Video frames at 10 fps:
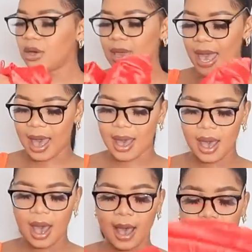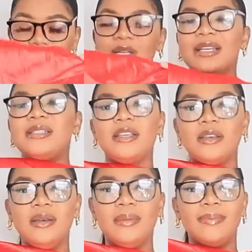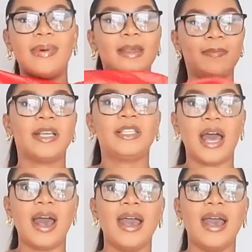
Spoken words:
yeah, as you guys see by the picture